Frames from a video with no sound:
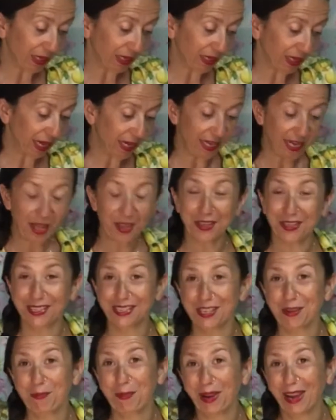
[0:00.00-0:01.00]
any other
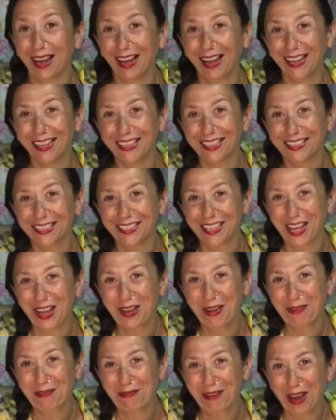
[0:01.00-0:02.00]
suppliers
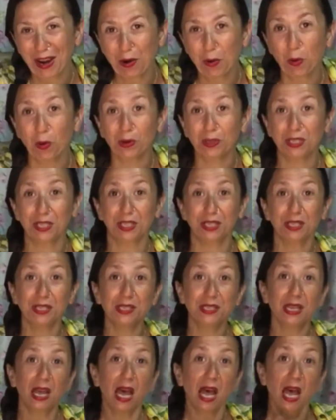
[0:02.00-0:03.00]
fat
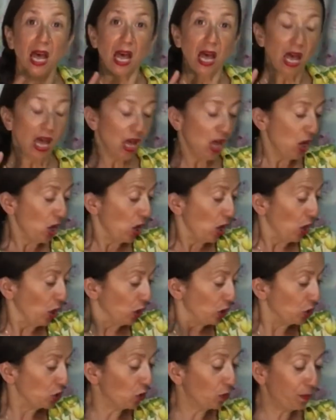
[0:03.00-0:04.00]
quarters,
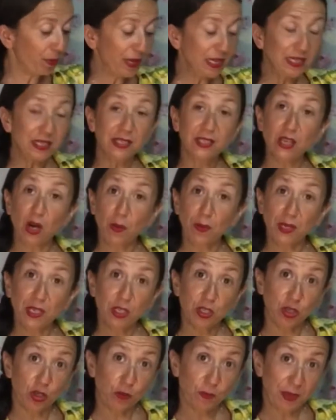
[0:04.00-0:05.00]
you'll be sewing
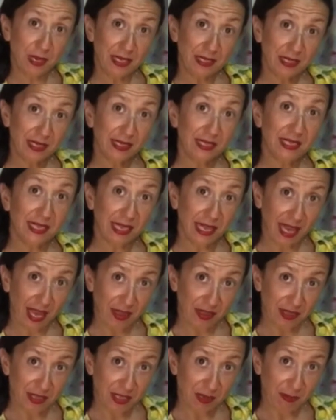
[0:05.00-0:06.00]
two pieces
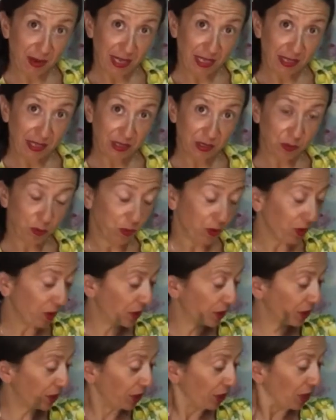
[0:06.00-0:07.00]
together to make this
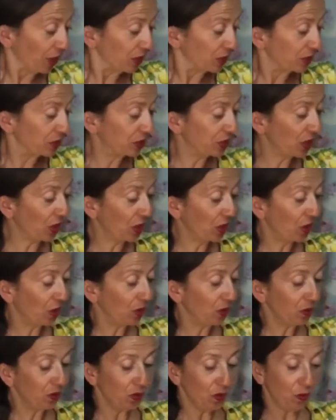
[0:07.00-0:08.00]
work.
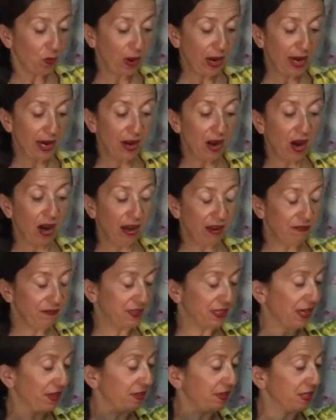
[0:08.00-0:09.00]
So when I've
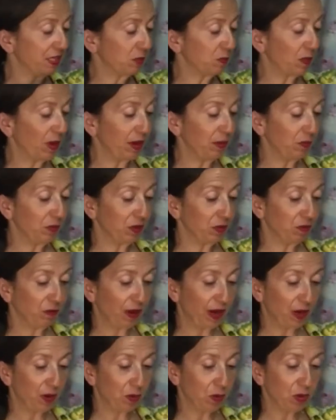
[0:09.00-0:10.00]
done this one with
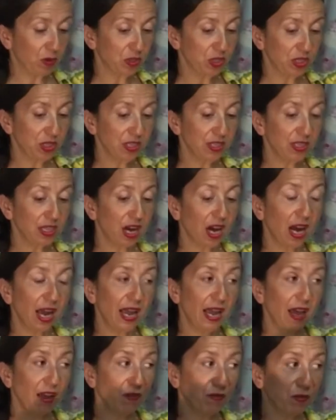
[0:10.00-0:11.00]
fat quarters, I
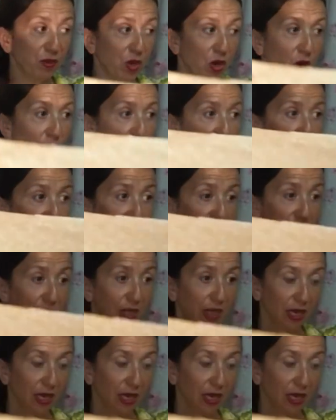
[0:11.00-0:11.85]
have got